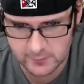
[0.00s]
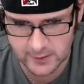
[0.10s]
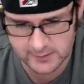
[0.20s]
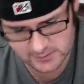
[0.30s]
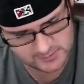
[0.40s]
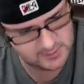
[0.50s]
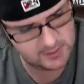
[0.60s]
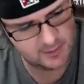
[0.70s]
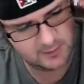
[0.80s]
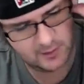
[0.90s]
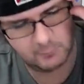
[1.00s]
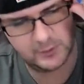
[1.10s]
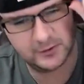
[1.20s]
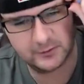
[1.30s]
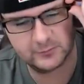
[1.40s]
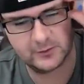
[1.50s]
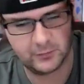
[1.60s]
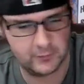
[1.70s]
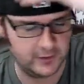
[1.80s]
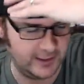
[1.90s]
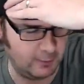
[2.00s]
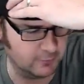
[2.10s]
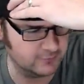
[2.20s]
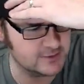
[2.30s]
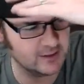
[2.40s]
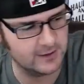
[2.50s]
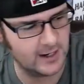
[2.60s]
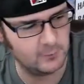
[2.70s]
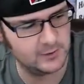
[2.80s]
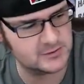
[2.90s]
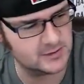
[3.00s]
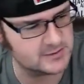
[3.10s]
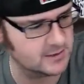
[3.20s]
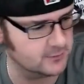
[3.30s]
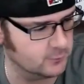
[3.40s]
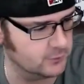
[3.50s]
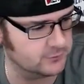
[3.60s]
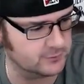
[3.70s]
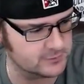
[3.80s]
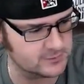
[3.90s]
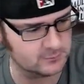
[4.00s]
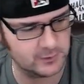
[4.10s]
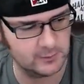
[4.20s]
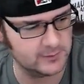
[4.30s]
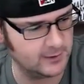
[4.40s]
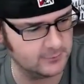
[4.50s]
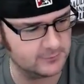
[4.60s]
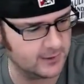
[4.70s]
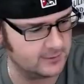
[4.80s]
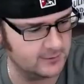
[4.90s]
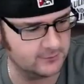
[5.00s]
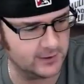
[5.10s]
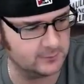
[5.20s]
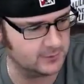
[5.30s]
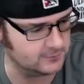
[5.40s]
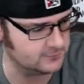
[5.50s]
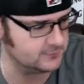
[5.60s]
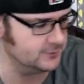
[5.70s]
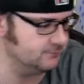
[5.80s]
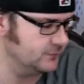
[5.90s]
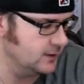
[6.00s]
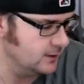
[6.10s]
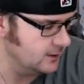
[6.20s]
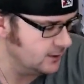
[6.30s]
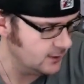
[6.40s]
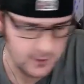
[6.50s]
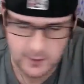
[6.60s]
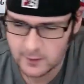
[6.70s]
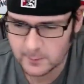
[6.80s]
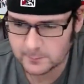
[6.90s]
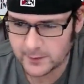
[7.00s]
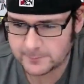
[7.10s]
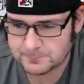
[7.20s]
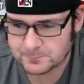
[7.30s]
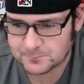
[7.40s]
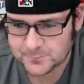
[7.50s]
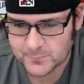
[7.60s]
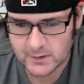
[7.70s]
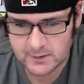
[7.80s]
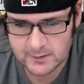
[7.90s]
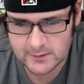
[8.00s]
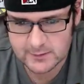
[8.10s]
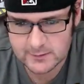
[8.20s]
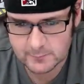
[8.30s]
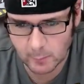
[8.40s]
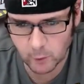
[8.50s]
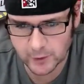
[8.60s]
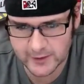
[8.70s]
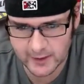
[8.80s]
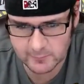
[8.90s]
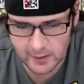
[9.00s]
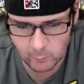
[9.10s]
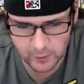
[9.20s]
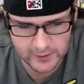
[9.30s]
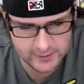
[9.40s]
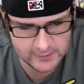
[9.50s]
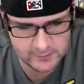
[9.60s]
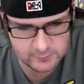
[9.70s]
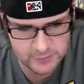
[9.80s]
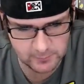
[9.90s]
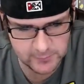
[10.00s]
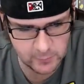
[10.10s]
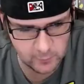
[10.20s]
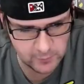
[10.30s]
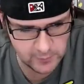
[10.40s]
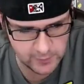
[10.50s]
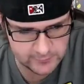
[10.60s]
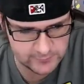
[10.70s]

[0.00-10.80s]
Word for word: Yes, 130. And I won't even tell you how much they say they're worth because they're probably not worth that near that much. So, but but I'm working on them. I'm working on getting them in the whole collection.